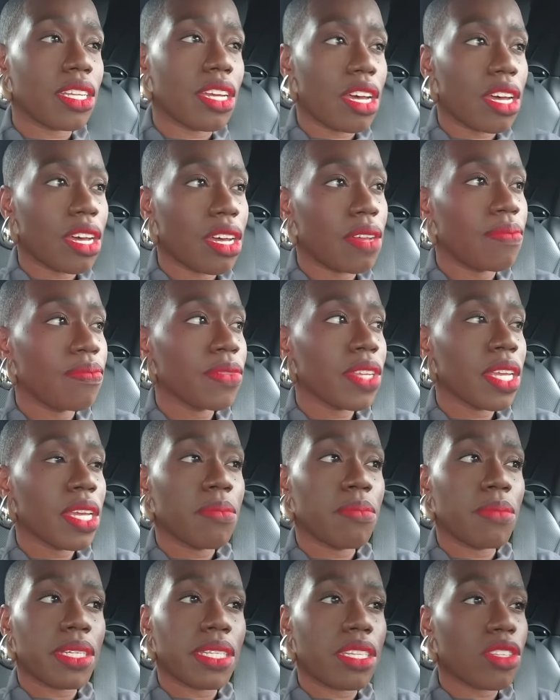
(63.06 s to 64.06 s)
her
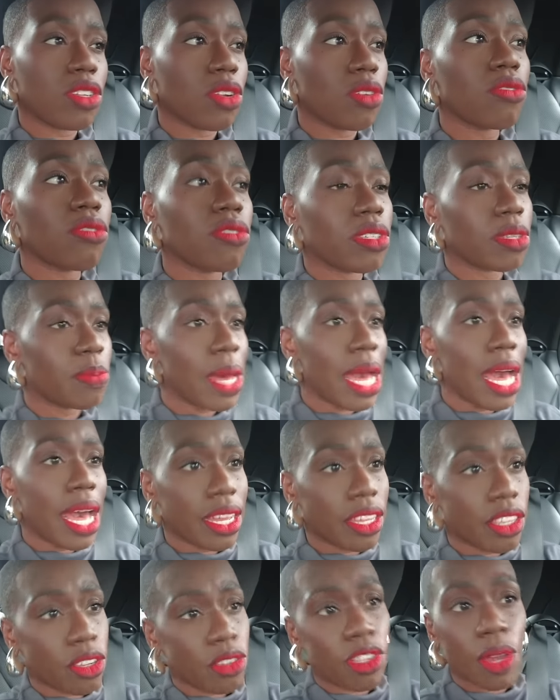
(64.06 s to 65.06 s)
Mrs. Claus
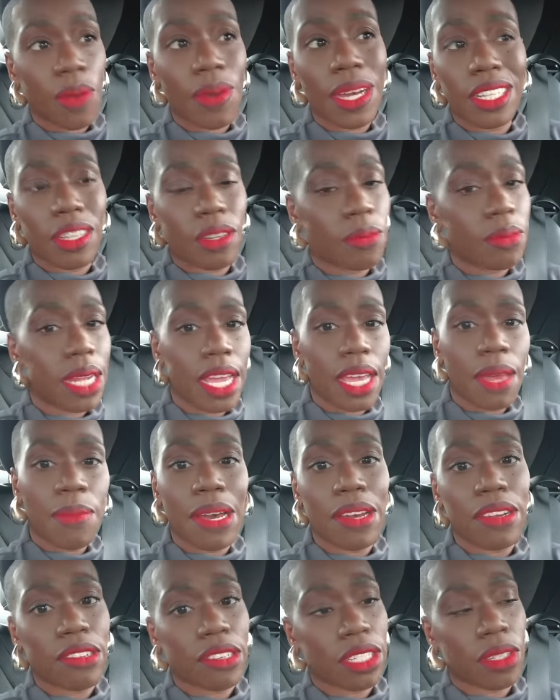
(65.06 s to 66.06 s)
bag. You know I don't play
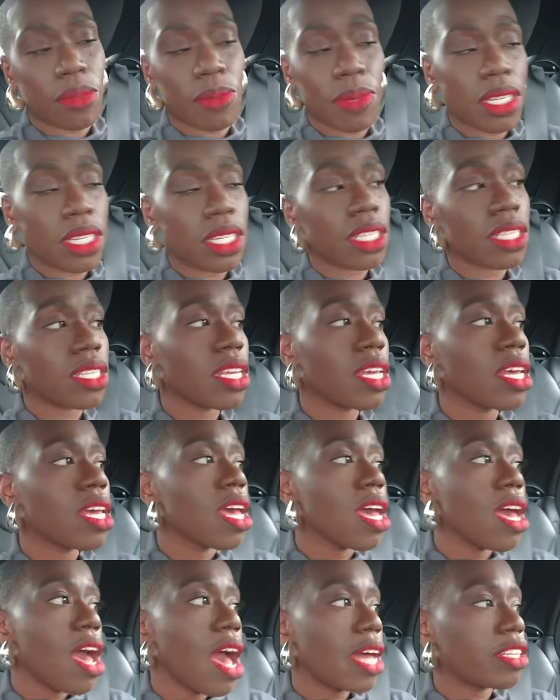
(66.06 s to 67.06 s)
about Christmas,
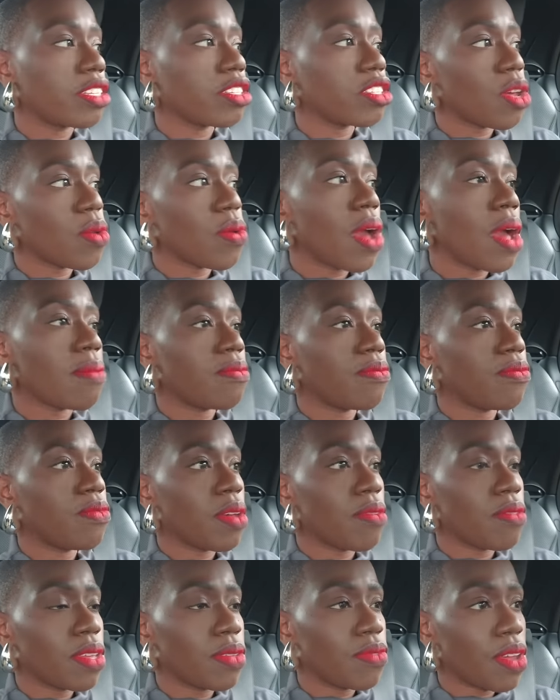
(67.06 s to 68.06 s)
and so I'm
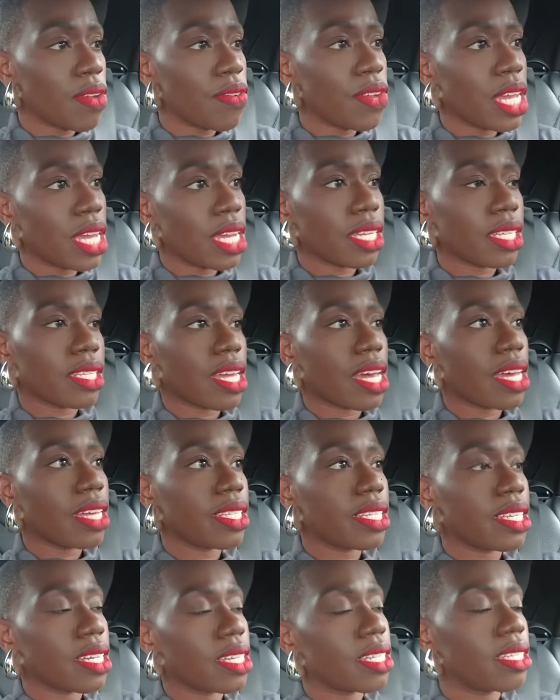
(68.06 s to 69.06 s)
very, very
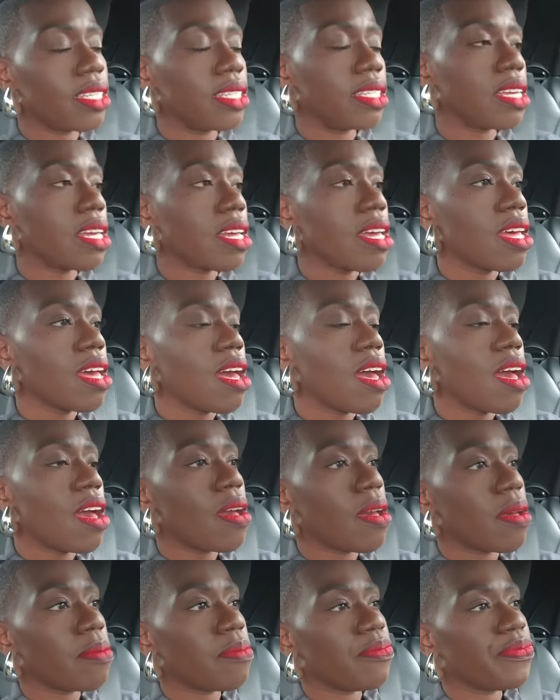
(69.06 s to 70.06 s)
excited.
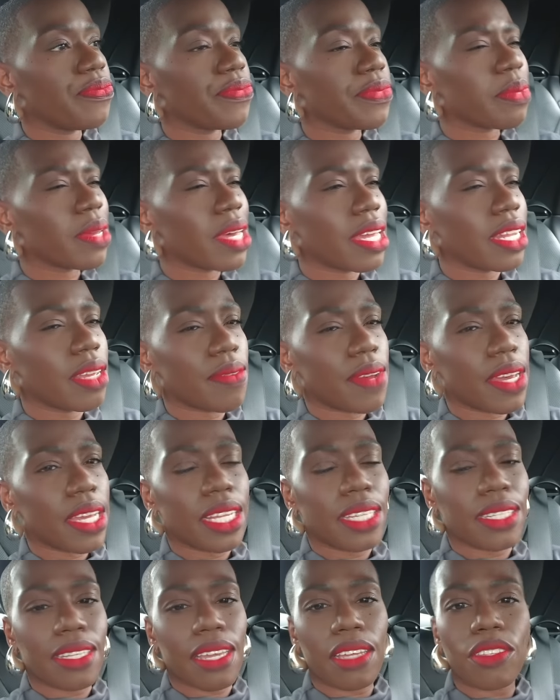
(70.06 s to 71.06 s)
Anyway,
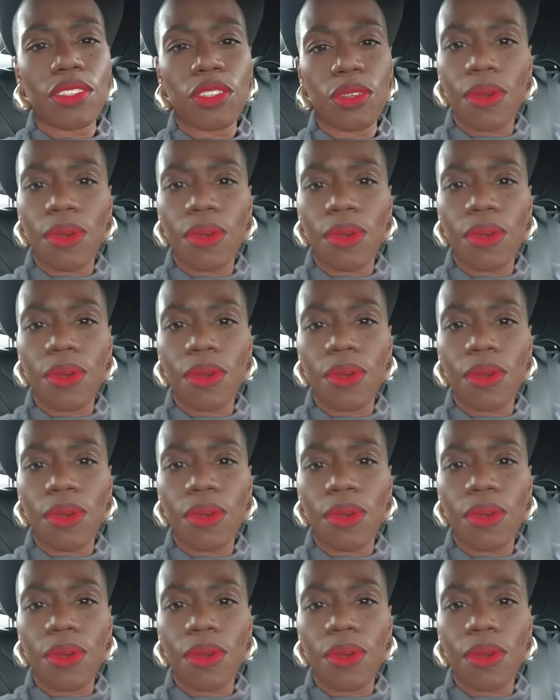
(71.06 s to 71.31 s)
let's get to